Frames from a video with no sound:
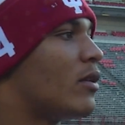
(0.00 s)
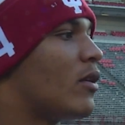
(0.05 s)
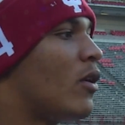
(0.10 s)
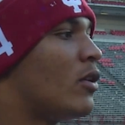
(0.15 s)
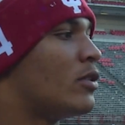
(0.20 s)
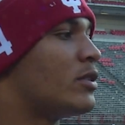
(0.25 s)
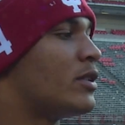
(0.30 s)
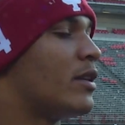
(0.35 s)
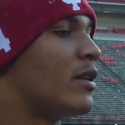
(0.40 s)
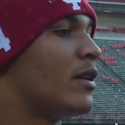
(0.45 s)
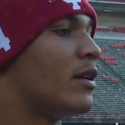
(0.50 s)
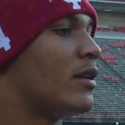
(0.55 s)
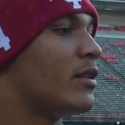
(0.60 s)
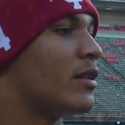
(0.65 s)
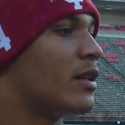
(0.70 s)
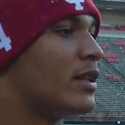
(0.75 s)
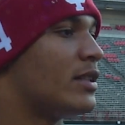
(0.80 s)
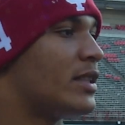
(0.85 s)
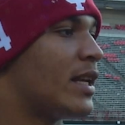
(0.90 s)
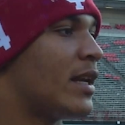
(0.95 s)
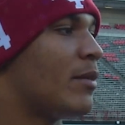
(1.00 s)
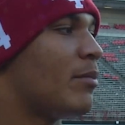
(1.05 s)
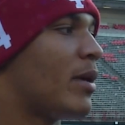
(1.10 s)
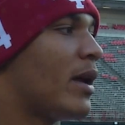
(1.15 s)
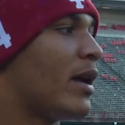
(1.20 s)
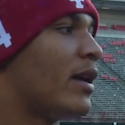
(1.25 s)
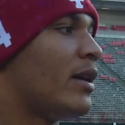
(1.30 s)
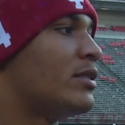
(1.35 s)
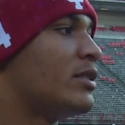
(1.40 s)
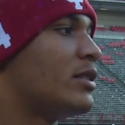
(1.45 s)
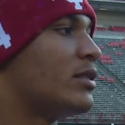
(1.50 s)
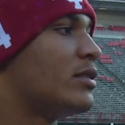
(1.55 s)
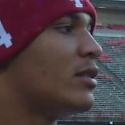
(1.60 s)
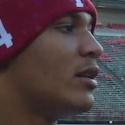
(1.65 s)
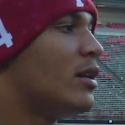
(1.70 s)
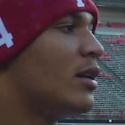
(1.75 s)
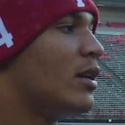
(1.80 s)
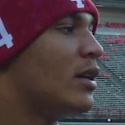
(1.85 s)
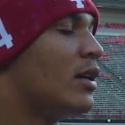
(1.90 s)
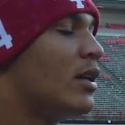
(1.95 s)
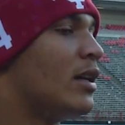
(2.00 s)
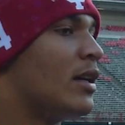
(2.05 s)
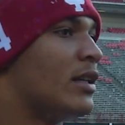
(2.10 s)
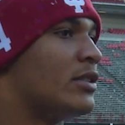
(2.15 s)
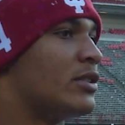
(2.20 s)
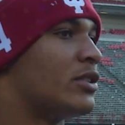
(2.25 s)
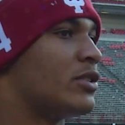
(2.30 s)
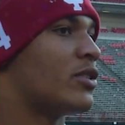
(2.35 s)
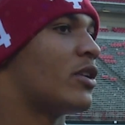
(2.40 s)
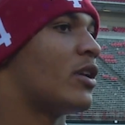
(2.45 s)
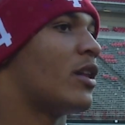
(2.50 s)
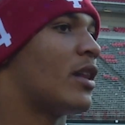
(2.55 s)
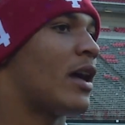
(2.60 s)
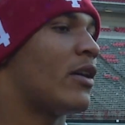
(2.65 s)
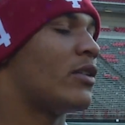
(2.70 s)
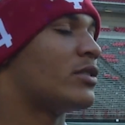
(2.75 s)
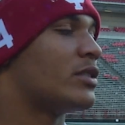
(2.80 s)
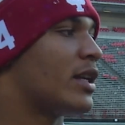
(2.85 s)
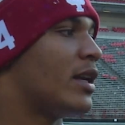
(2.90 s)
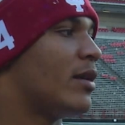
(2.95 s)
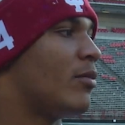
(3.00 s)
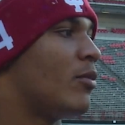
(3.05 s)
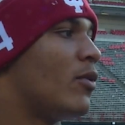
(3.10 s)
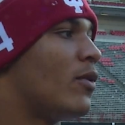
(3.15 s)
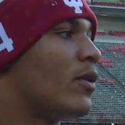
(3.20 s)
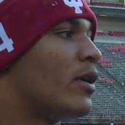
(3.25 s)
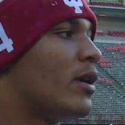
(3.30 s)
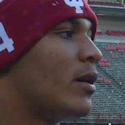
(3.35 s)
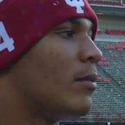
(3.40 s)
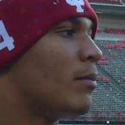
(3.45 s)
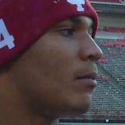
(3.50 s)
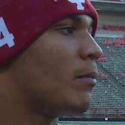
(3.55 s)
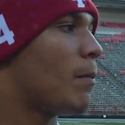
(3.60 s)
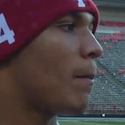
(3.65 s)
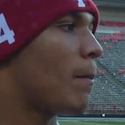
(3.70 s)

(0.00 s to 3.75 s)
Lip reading: onto the same page, and it's just going to allow us to keep going up.